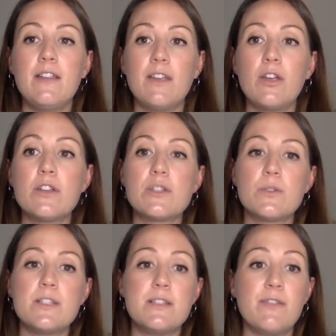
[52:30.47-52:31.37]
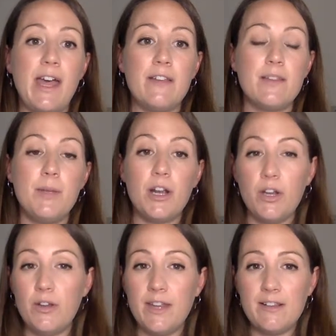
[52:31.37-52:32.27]
so good sources of calcium
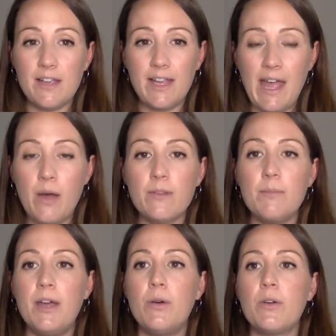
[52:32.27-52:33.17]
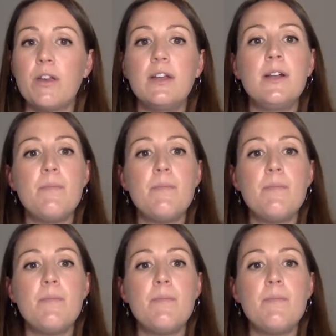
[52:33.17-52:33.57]
include things like cow's milk